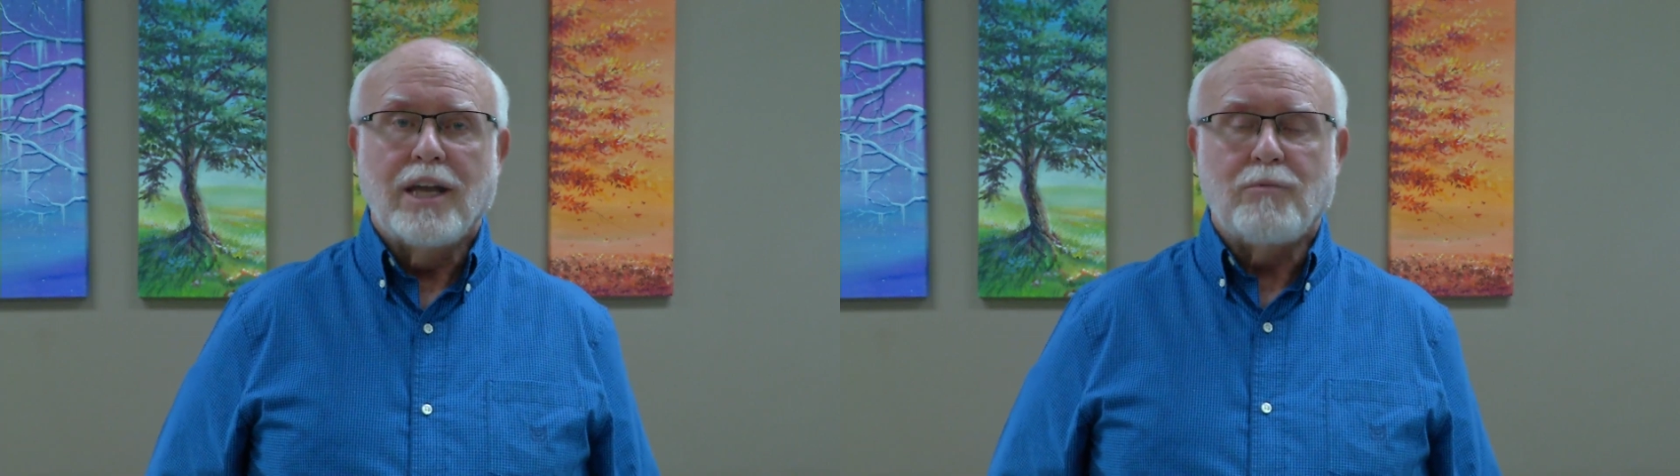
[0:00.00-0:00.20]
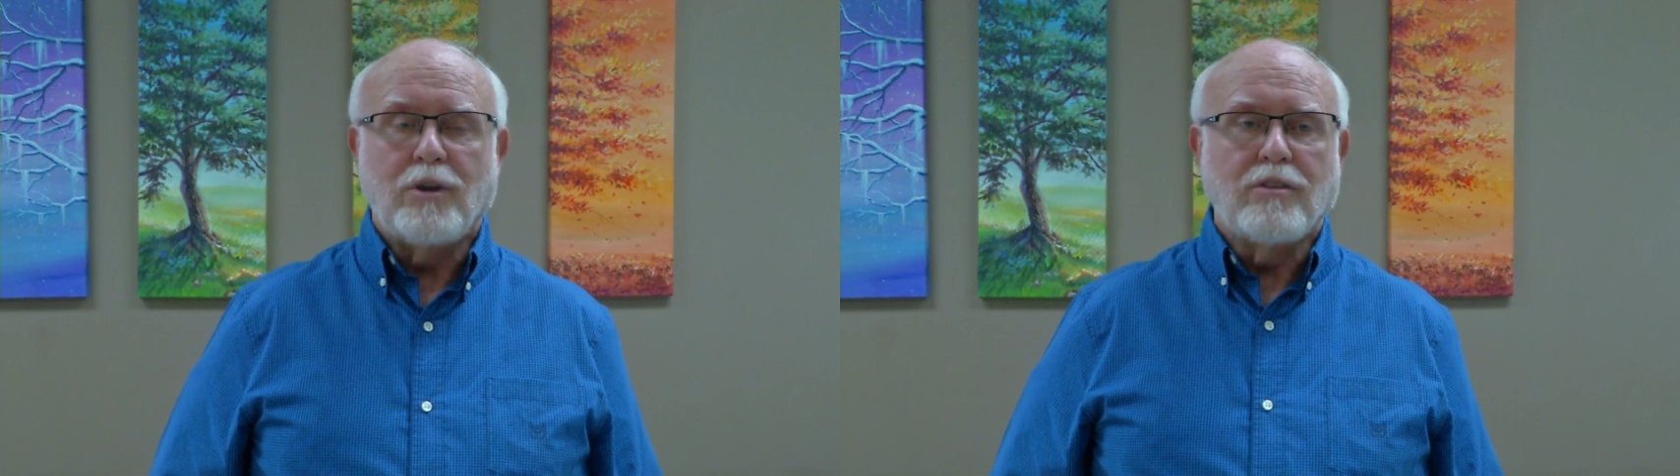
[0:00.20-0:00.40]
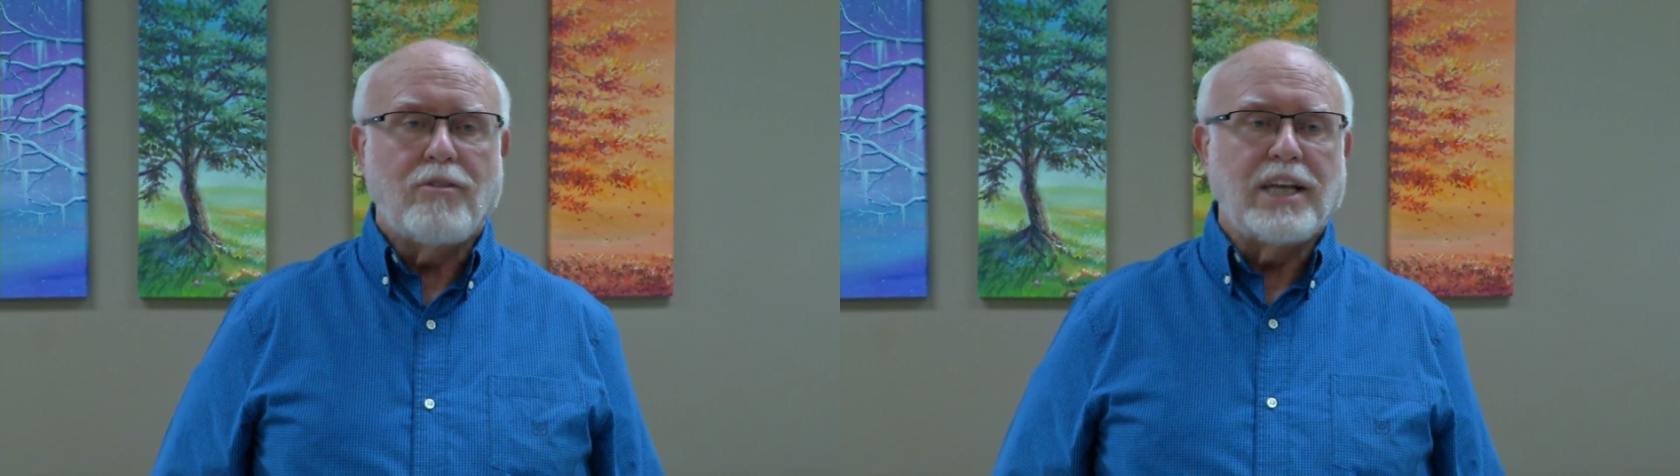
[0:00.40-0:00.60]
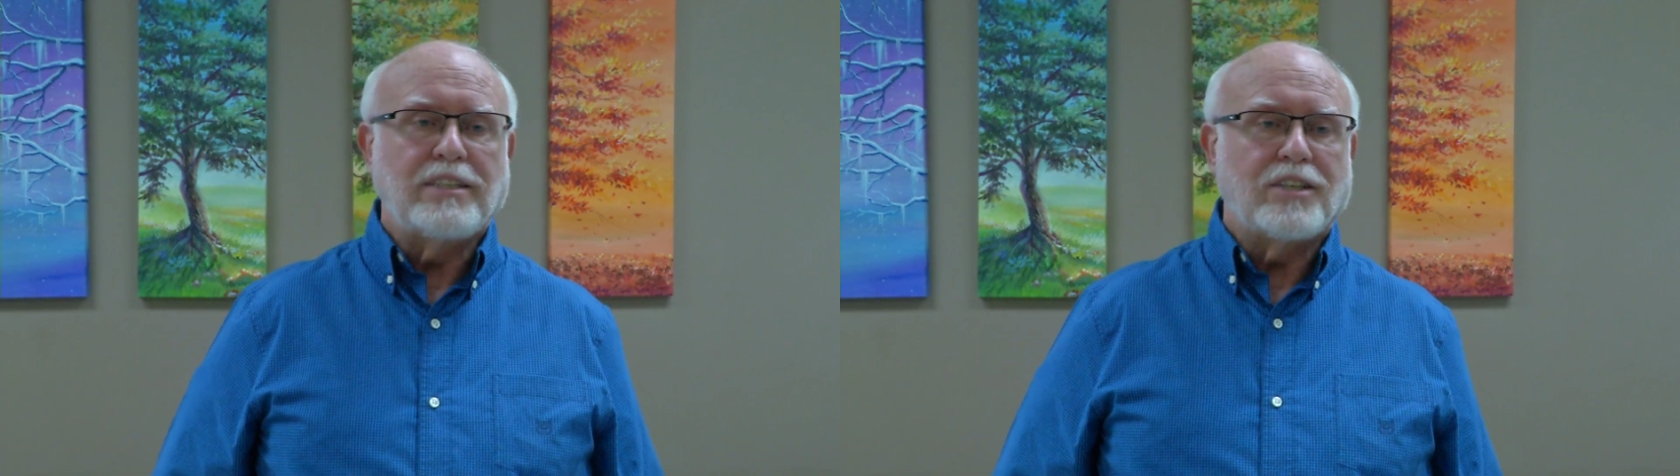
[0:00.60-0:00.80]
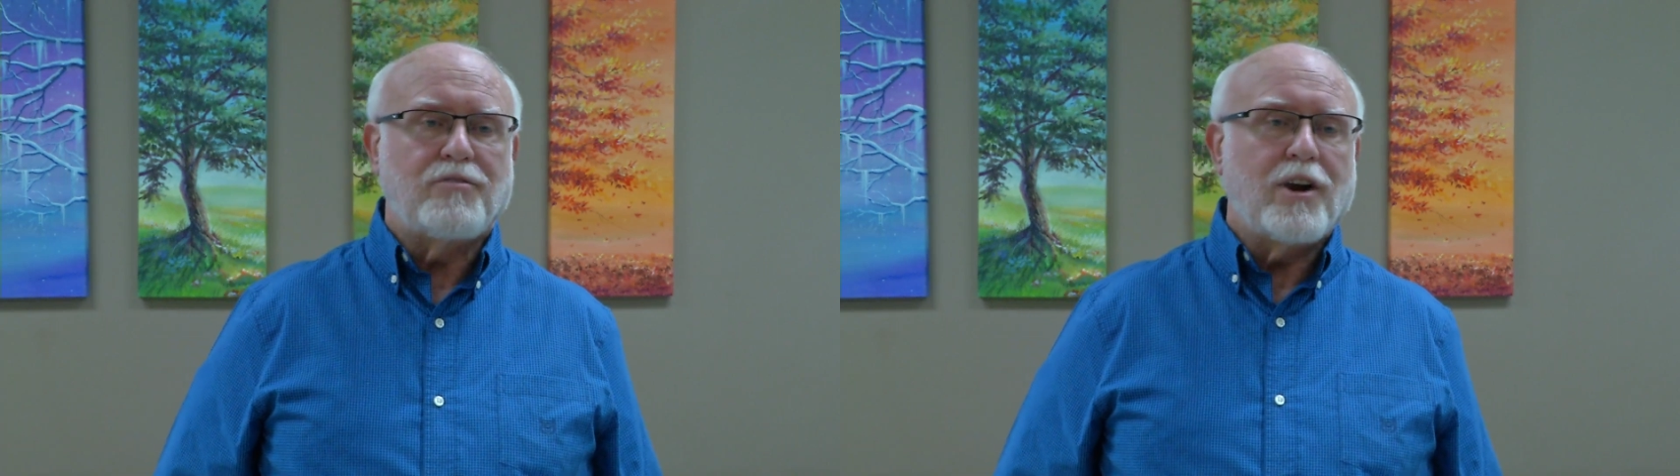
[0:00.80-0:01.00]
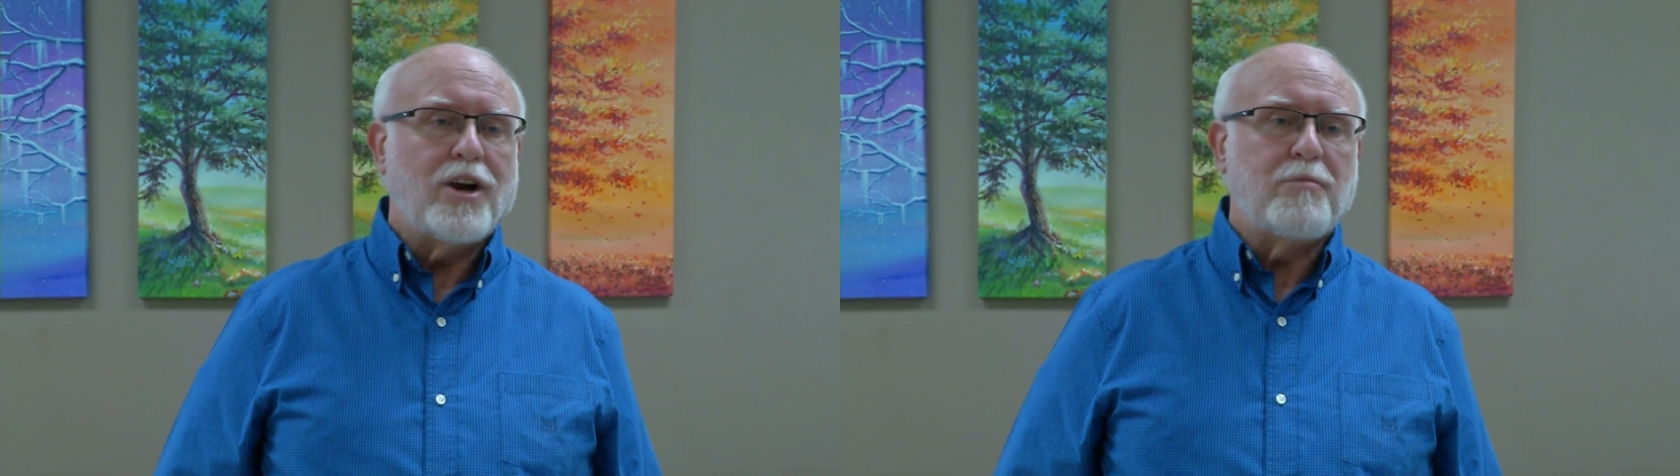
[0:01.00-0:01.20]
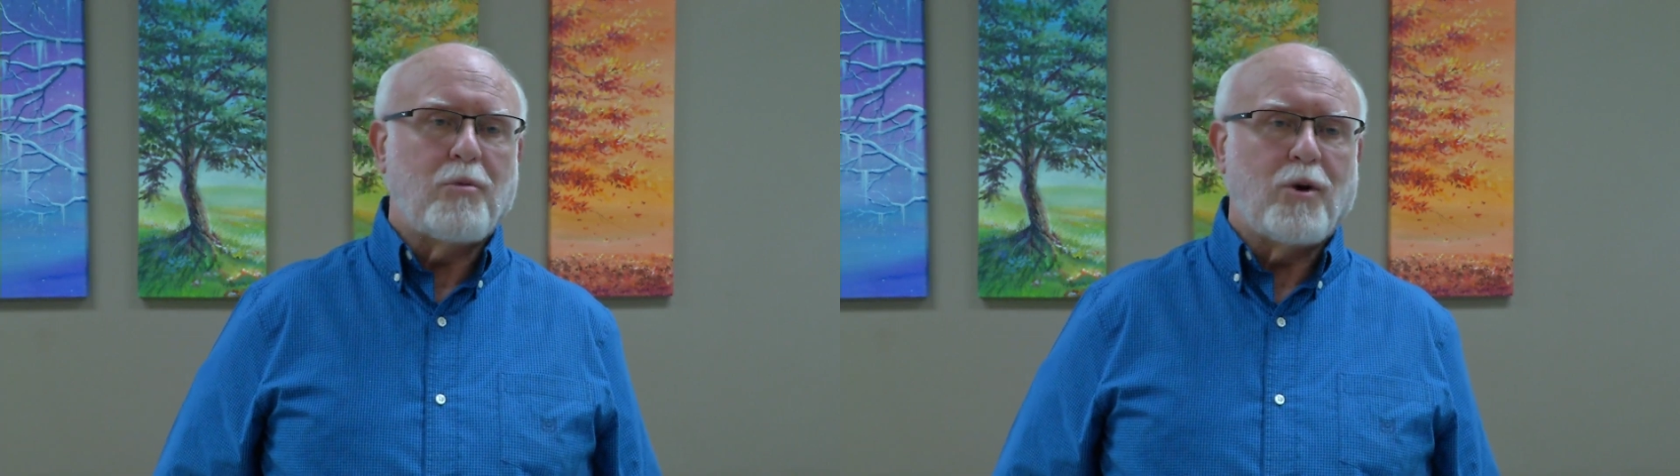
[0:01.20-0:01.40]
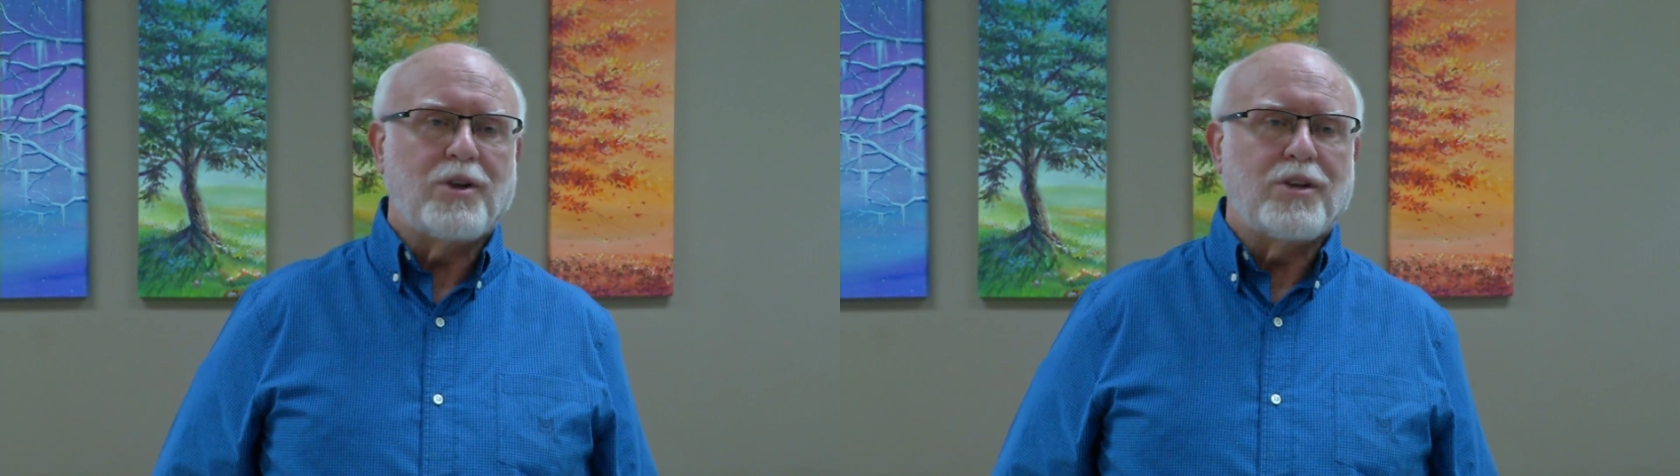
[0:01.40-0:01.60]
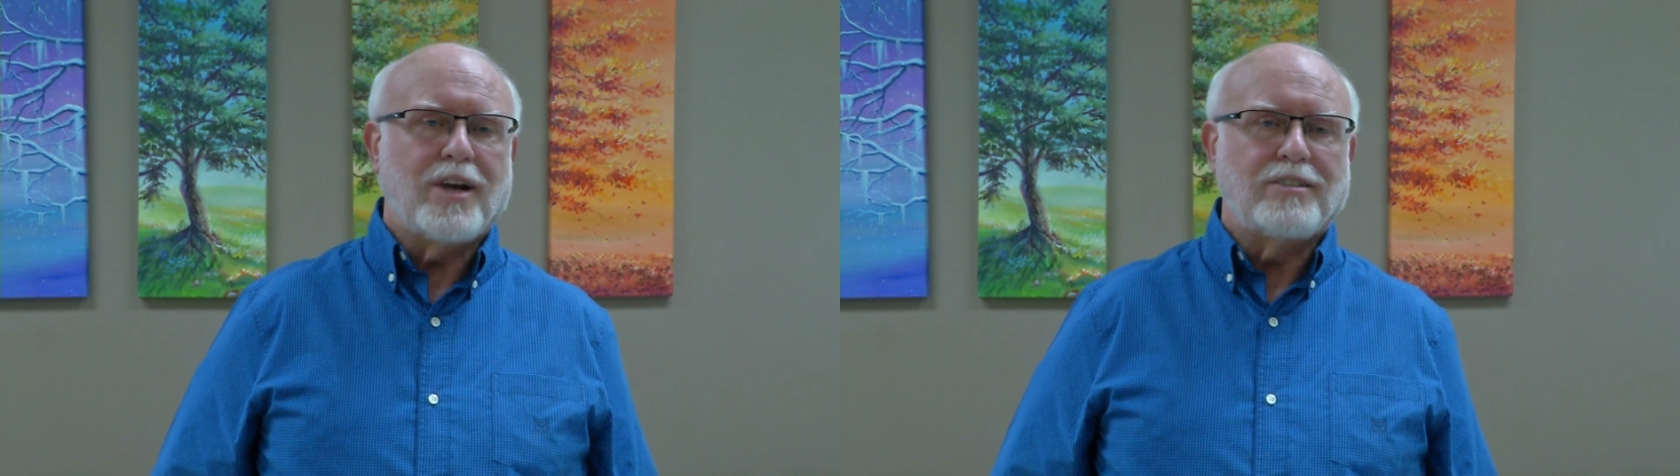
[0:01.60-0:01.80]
One of the things that's very important to